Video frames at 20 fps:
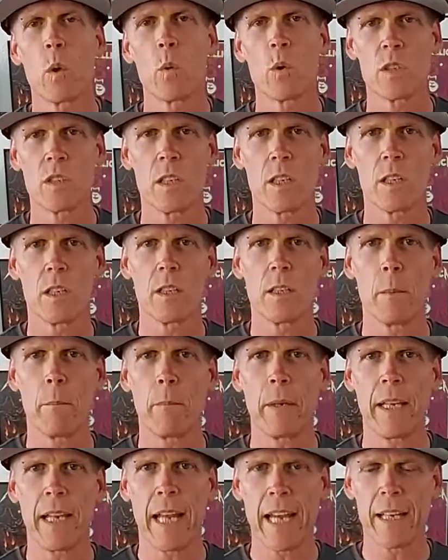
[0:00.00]
was the
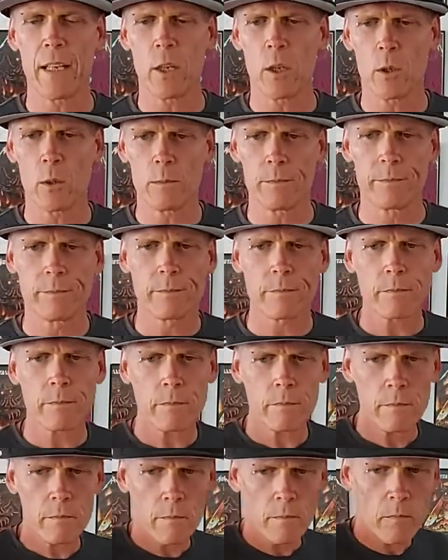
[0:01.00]
piano.
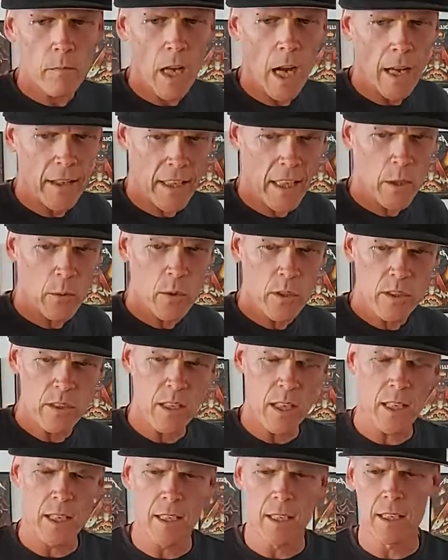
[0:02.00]
I think it was
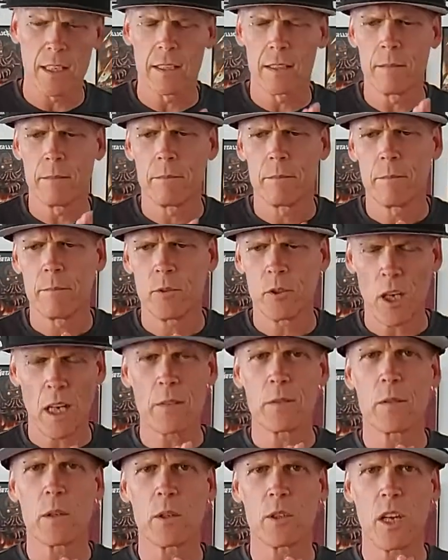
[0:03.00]
John
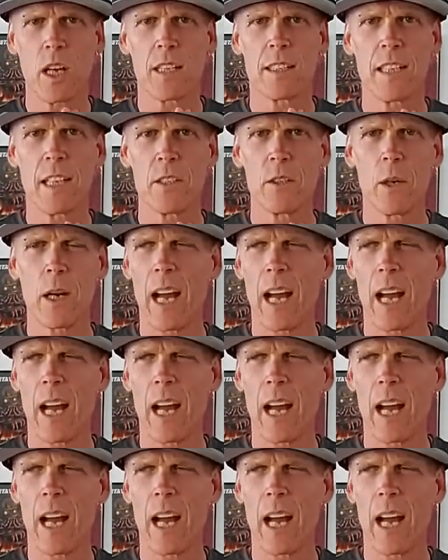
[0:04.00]
Frusciante doing,